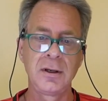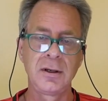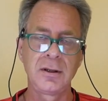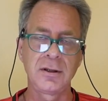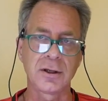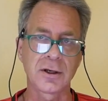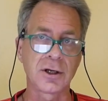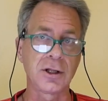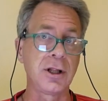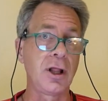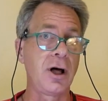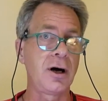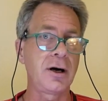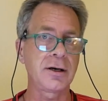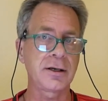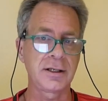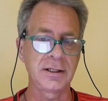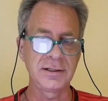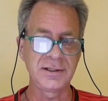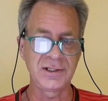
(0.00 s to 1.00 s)
The
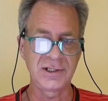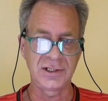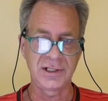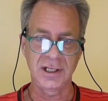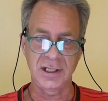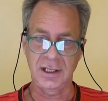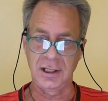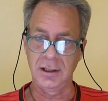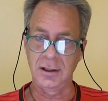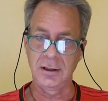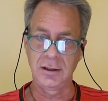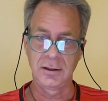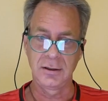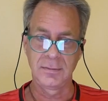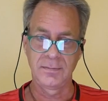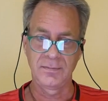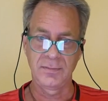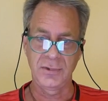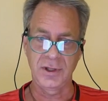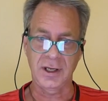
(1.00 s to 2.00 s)
clock is ticking.
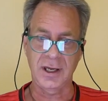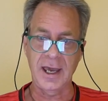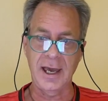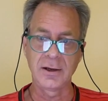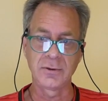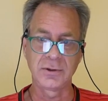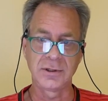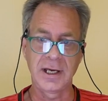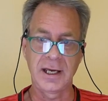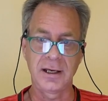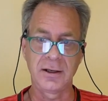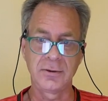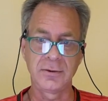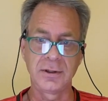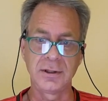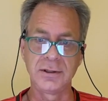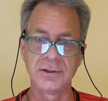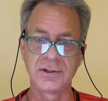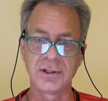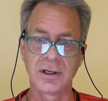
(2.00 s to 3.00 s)
The countdown
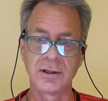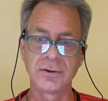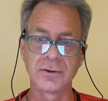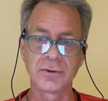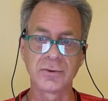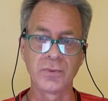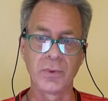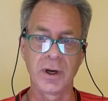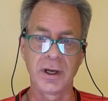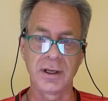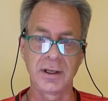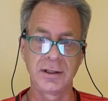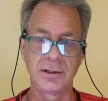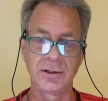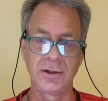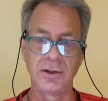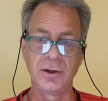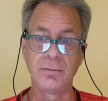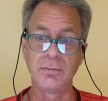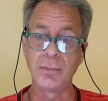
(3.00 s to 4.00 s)
is underway
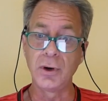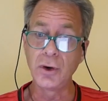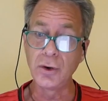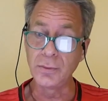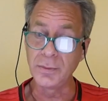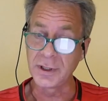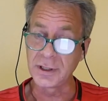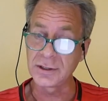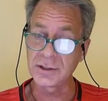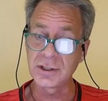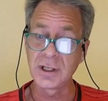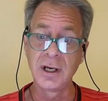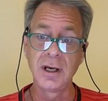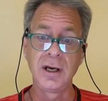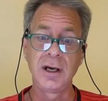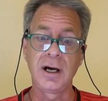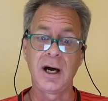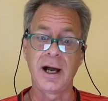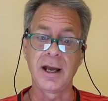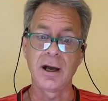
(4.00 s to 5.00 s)
to the moment
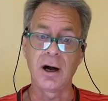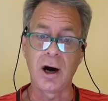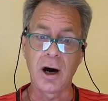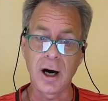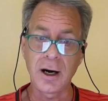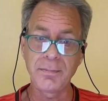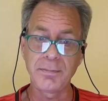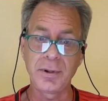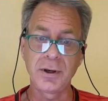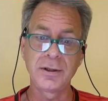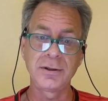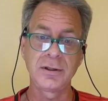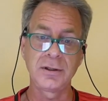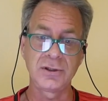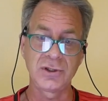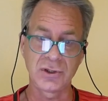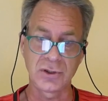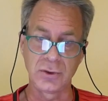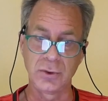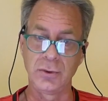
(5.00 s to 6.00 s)
I hop on the
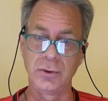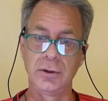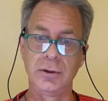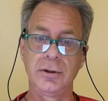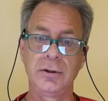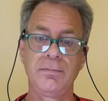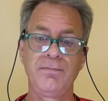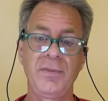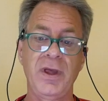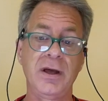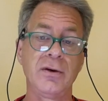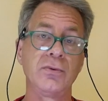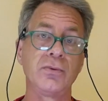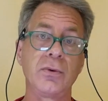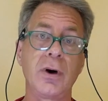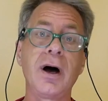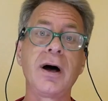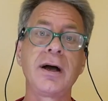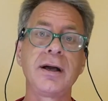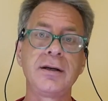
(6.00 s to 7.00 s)
scooter and
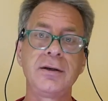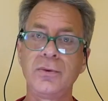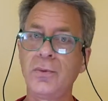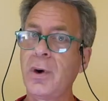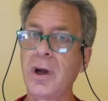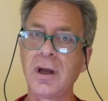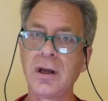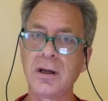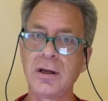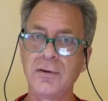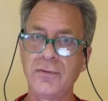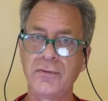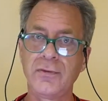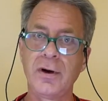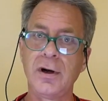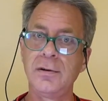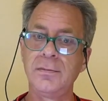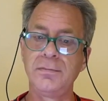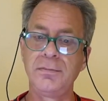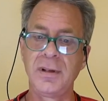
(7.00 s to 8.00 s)
ride away
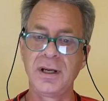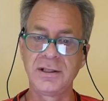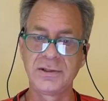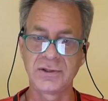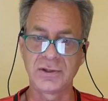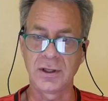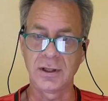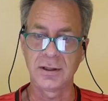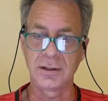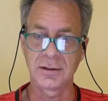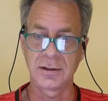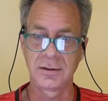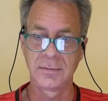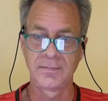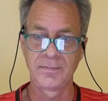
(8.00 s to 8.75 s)
from Mae Sot.